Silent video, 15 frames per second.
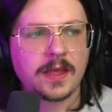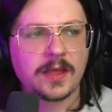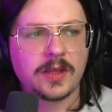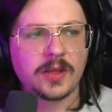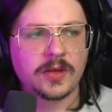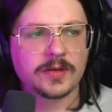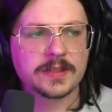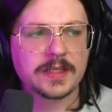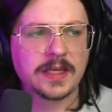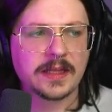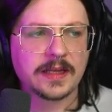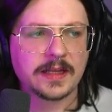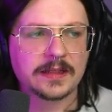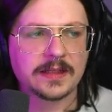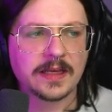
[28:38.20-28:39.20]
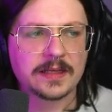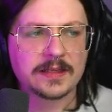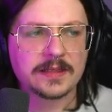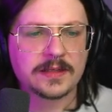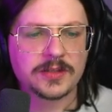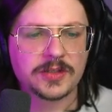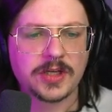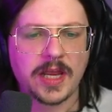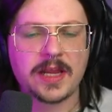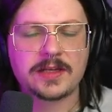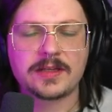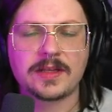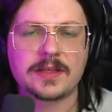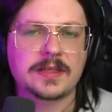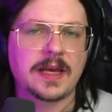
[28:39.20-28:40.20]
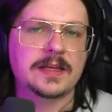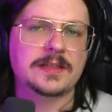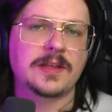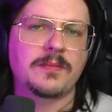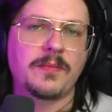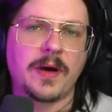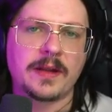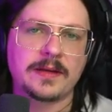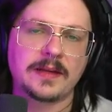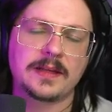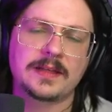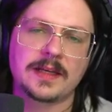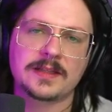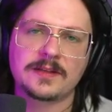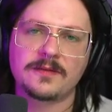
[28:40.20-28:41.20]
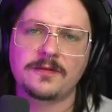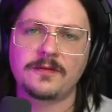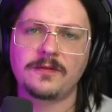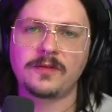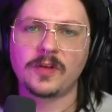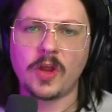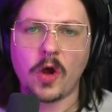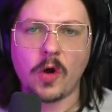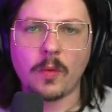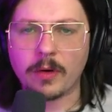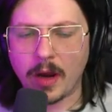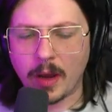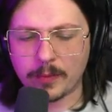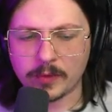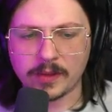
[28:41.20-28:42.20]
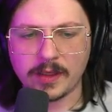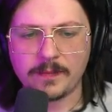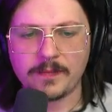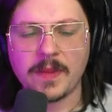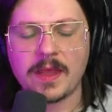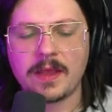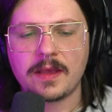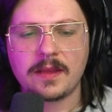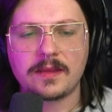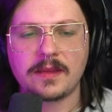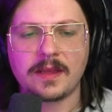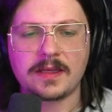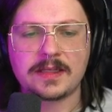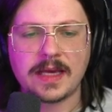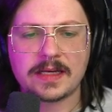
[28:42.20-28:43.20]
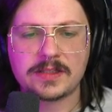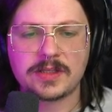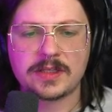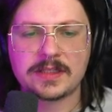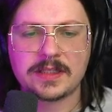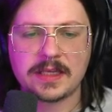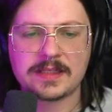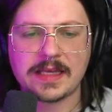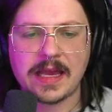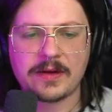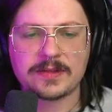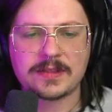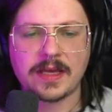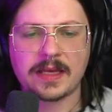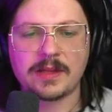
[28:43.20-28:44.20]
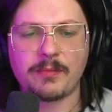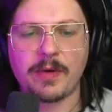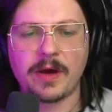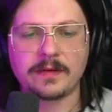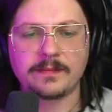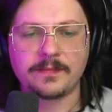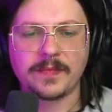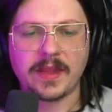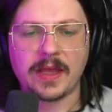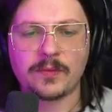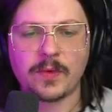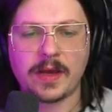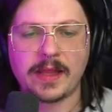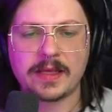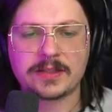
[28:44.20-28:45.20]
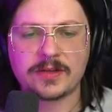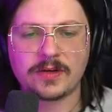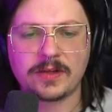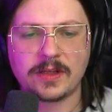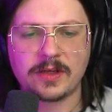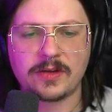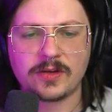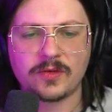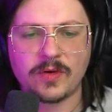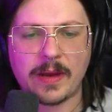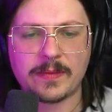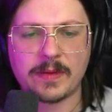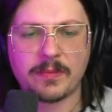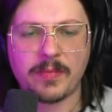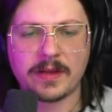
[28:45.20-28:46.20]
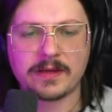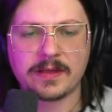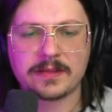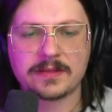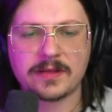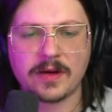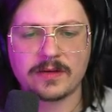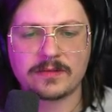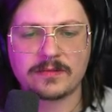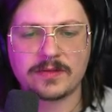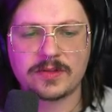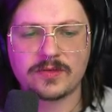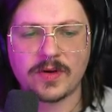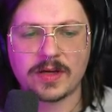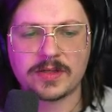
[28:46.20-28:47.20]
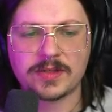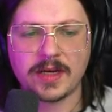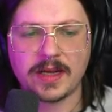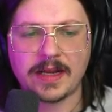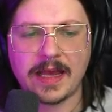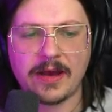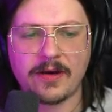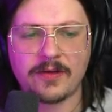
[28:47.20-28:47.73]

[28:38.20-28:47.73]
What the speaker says: you'll see that it doesn't change the size of the button. It doesn't flow properly. The text just sits outside the button, and while I certainly could grab the button and start stretching it out